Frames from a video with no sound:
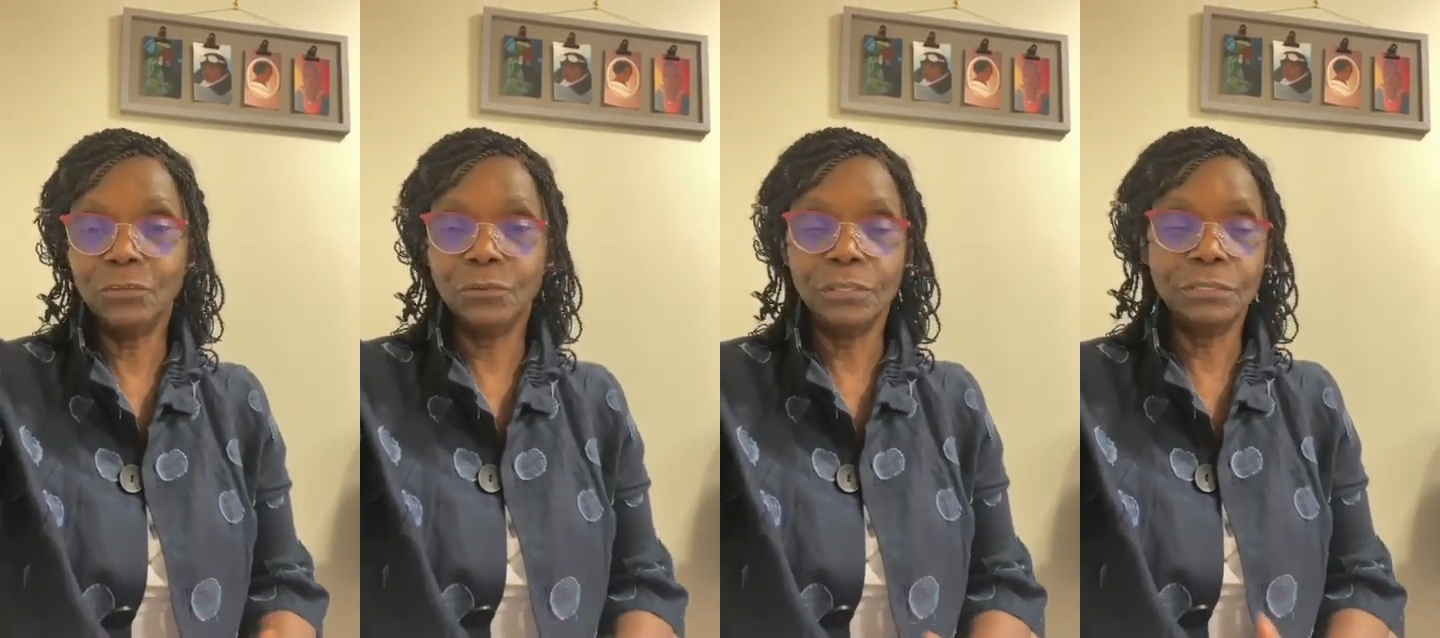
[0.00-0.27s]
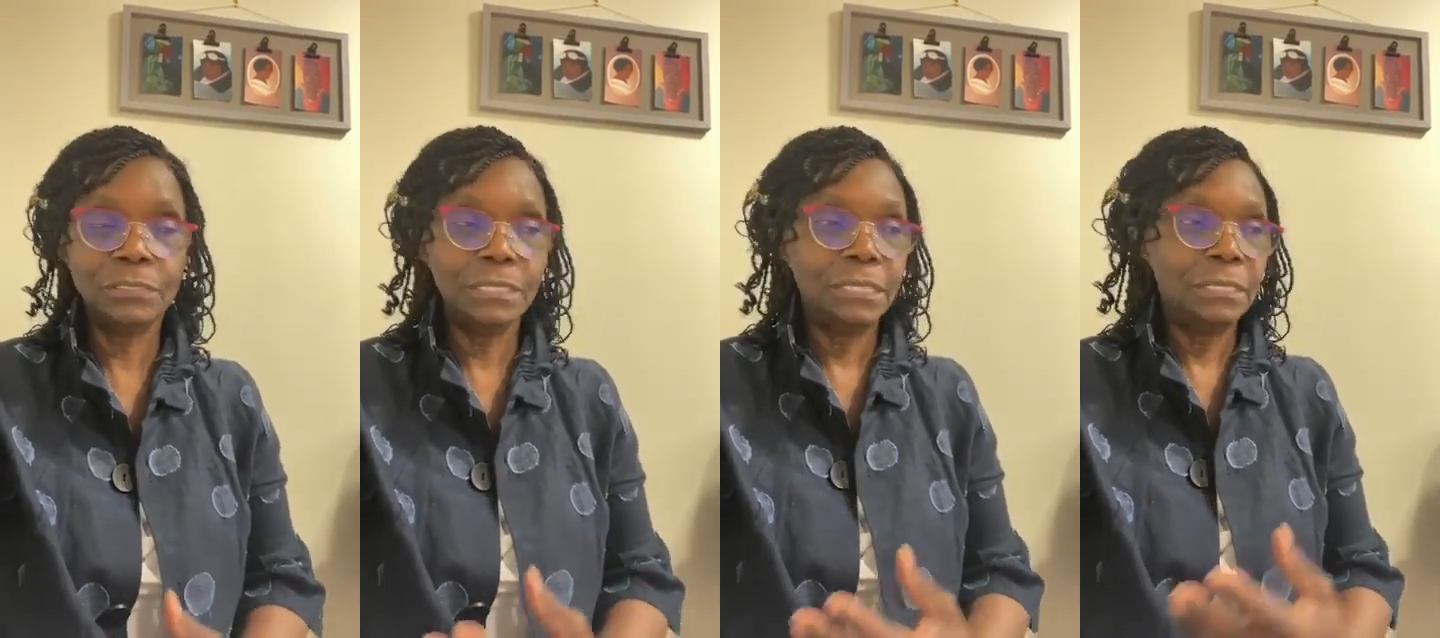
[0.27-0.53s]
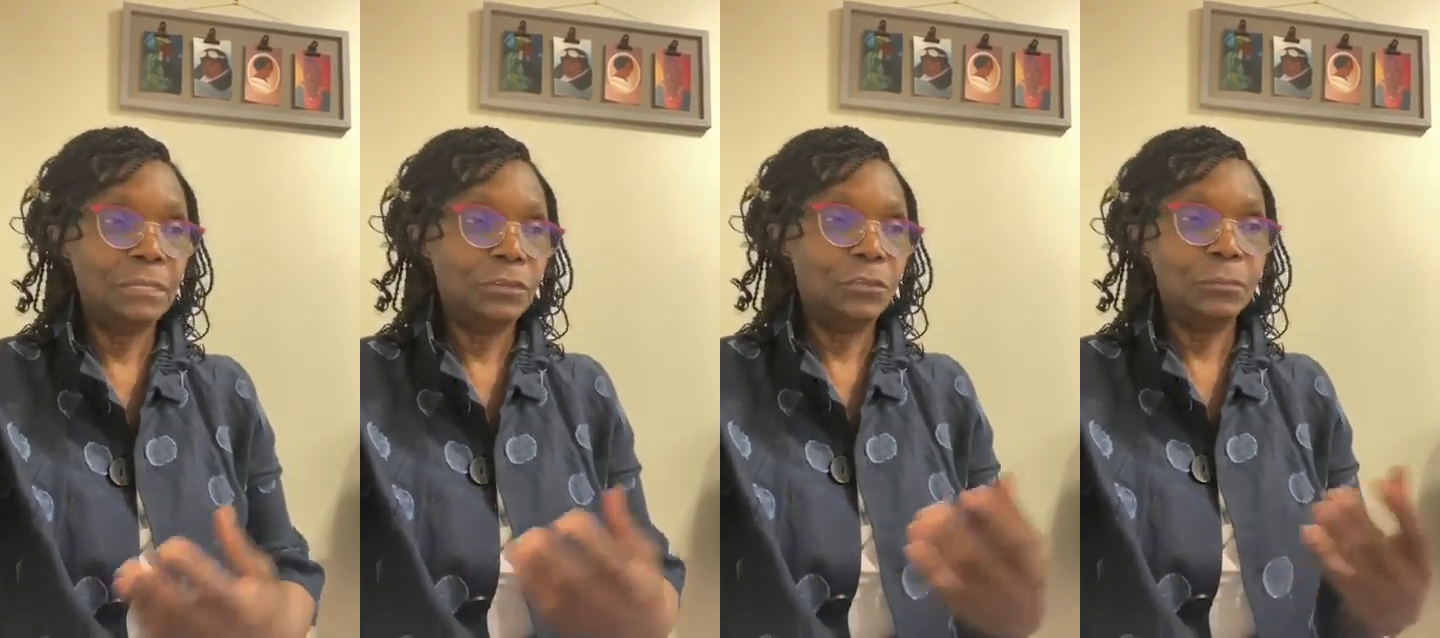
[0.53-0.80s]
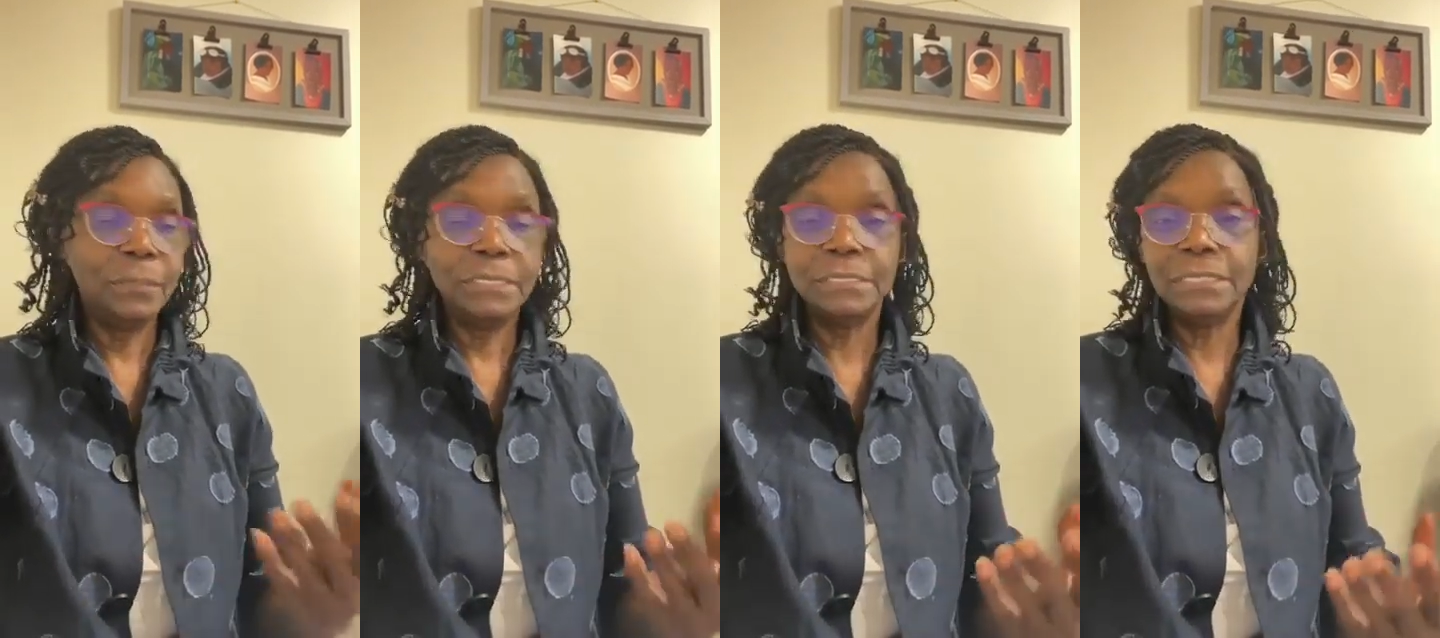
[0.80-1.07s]

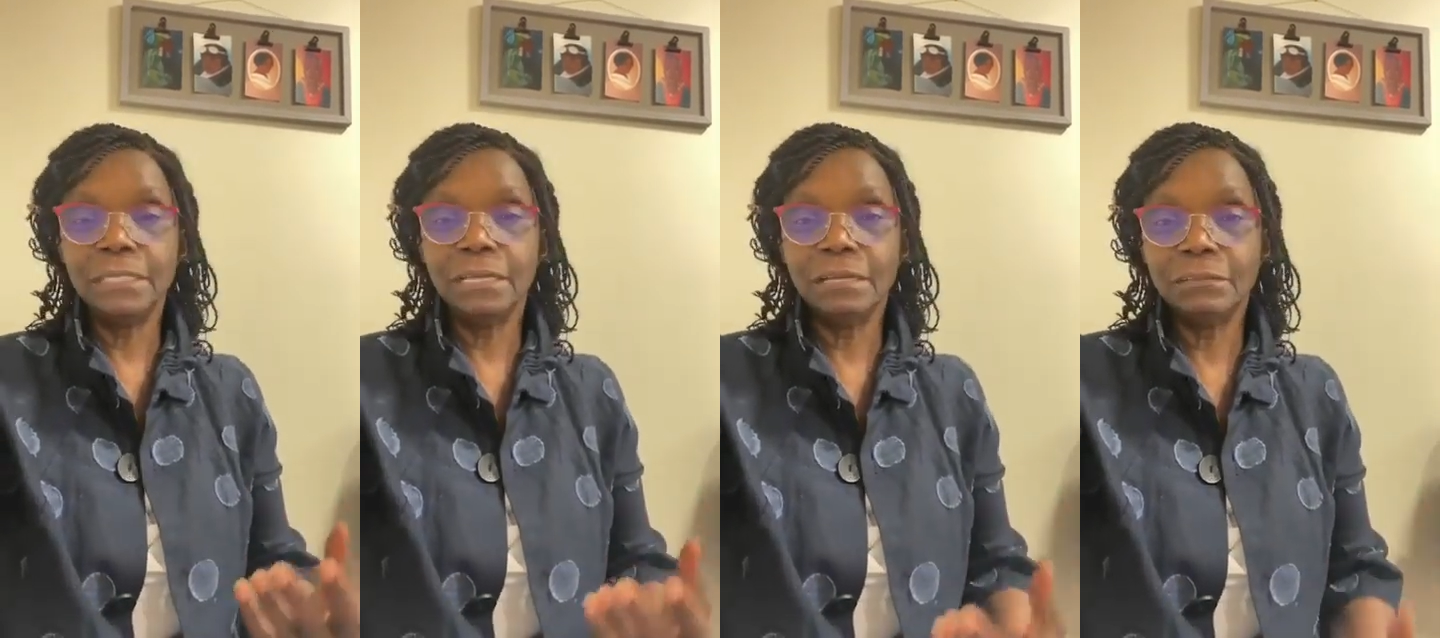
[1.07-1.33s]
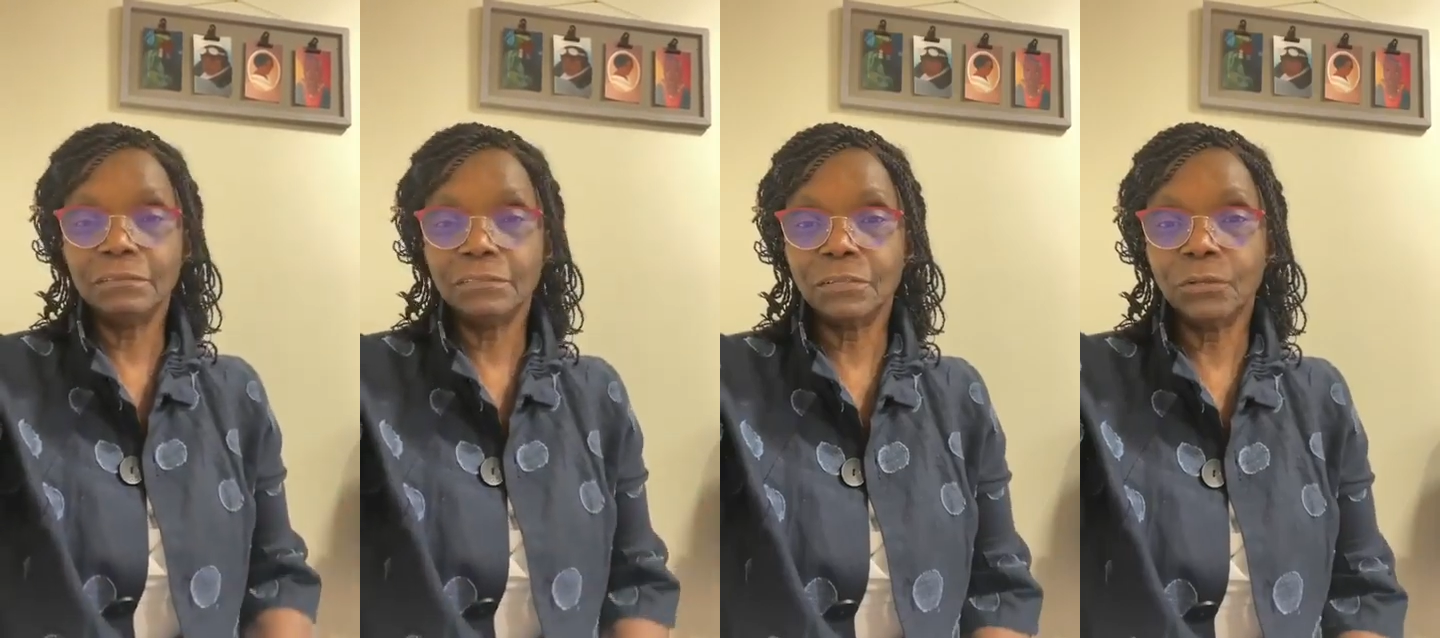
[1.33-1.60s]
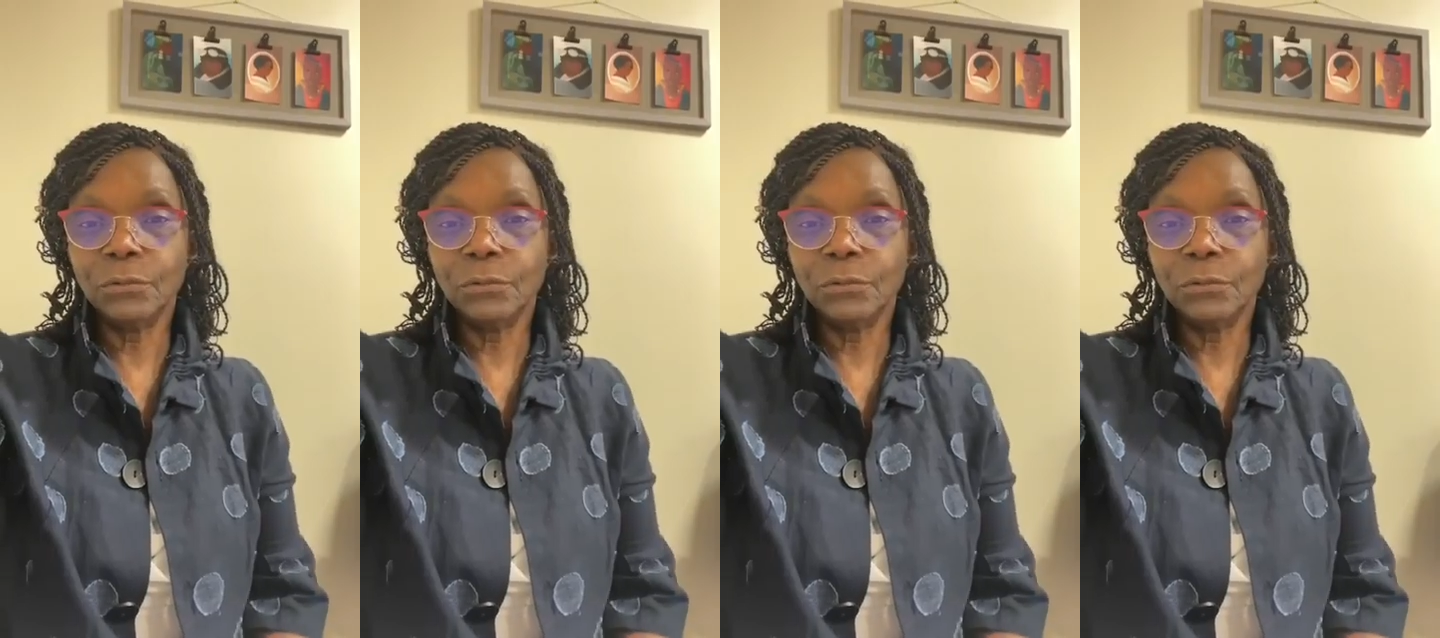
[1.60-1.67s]
you may see others